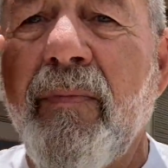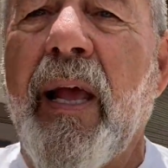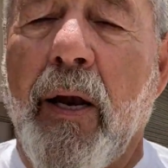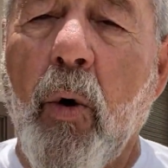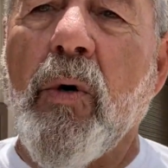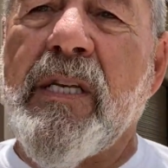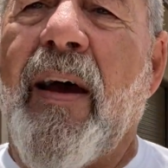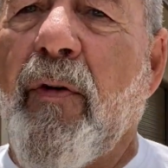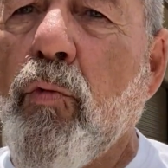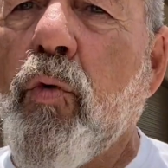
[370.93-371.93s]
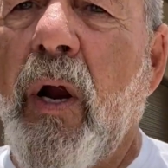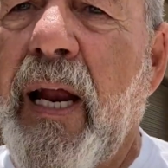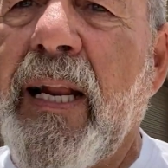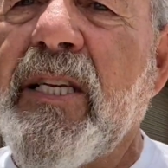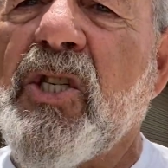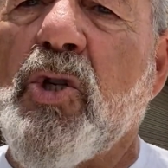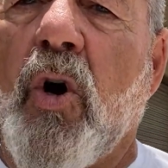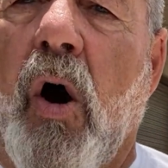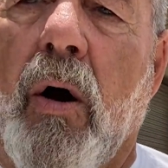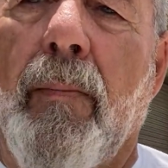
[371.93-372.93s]
he'll always have a really
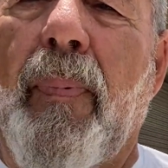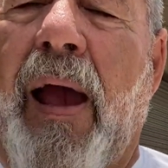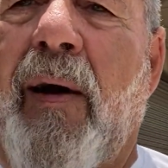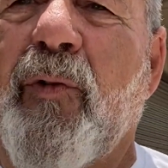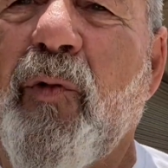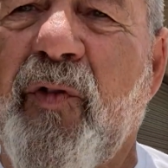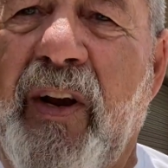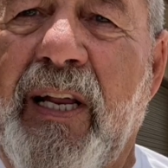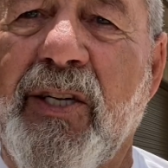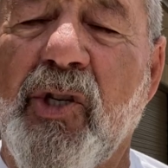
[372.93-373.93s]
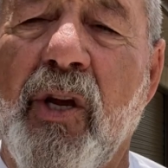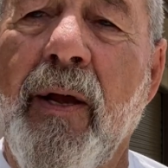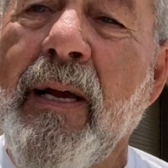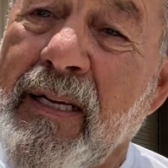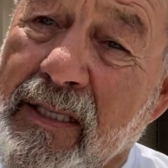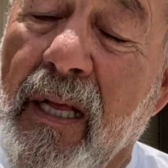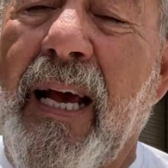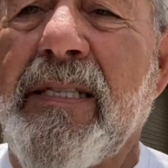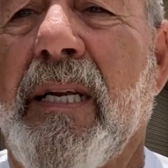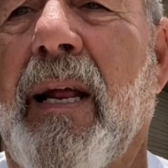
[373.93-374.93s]
strong and powerful finish. So
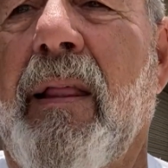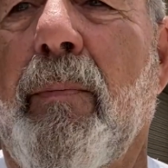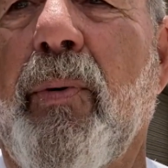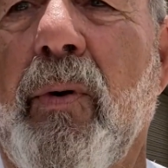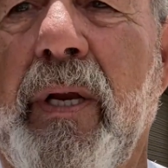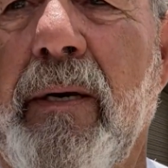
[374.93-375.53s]
that's another point.